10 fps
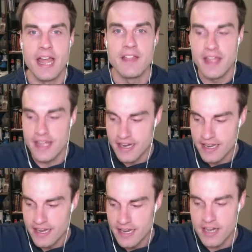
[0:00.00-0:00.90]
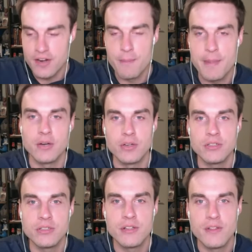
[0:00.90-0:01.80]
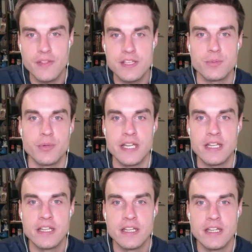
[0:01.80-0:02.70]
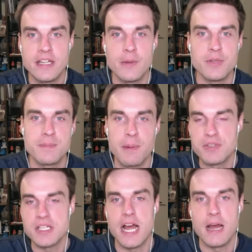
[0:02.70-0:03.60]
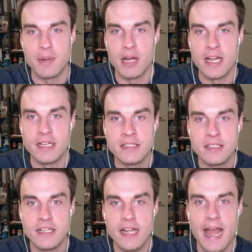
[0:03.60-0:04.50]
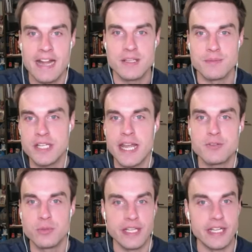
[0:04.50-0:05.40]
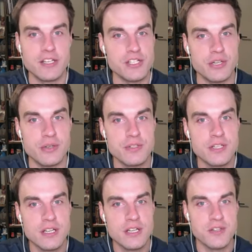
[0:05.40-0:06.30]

And then in the middle this week, he was supposed to hop on, had some scheduling issues.